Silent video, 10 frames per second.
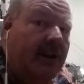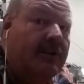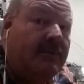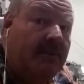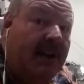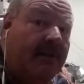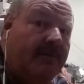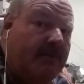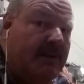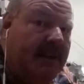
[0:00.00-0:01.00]
years from now
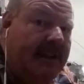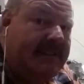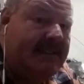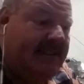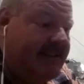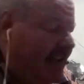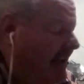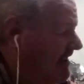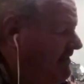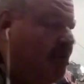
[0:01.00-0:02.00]
from somebody that says,
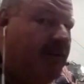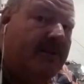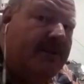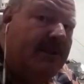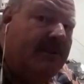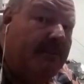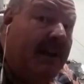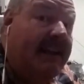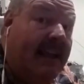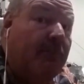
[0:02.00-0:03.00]
hey, I've got one of those too, and
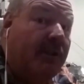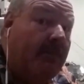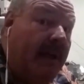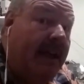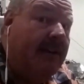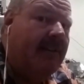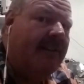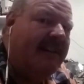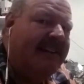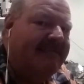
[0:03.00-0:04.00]
mine came with a
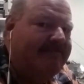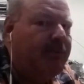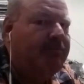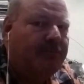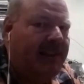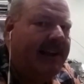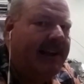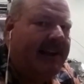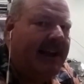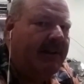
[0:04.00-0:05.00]
manual. Would you
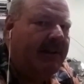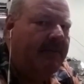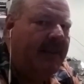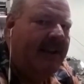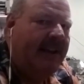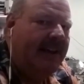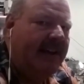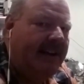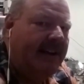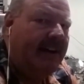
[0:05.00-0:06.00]
like a copy?
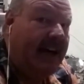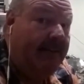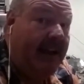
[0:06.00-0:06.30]
I've